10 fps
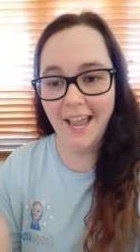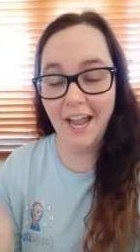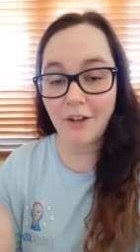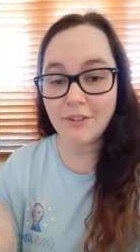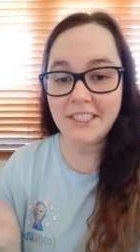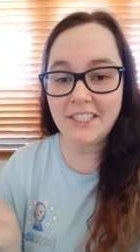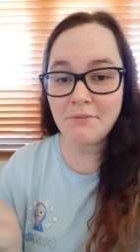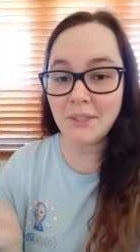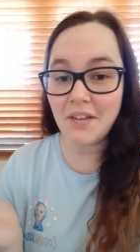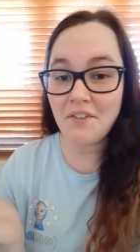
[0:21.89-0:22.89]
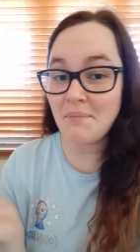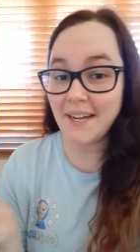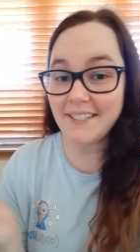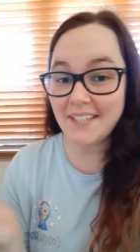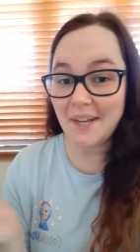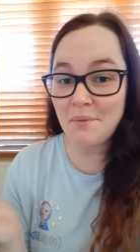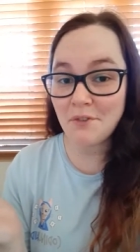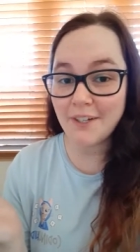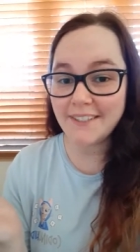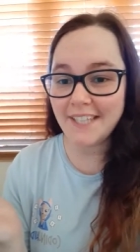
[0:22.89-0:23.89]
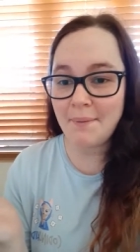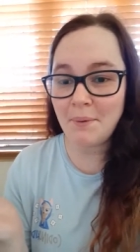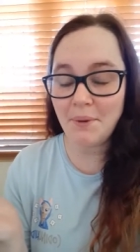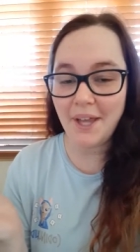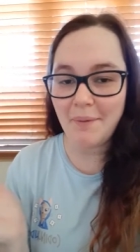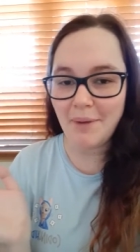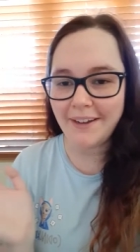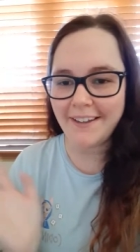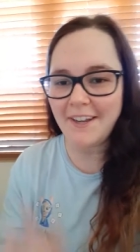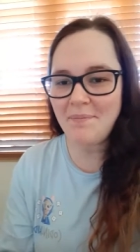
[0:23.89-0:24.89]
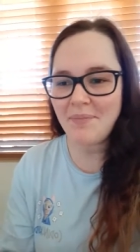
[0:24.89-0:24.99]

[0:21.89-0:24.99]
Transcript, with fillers: Our dearly beloved maze game, for example, with our monkey.